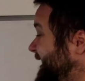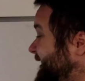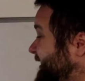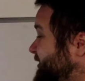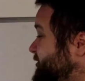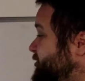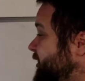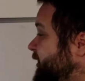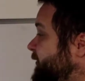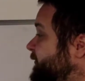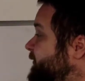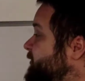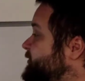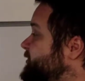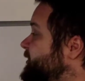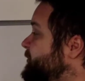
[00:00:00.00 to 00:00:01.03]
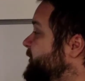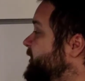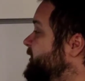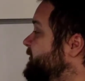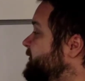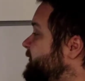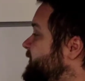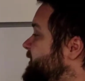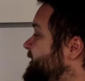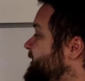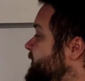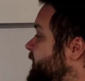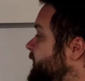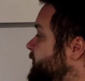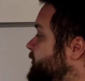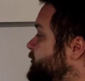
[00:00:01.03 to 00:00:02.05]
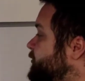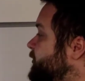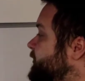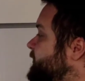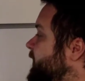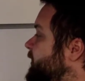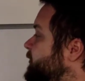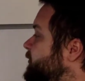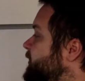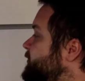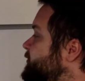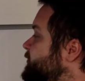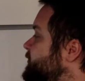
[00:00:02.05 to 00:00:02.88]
And then you have something feeding into the tank, right?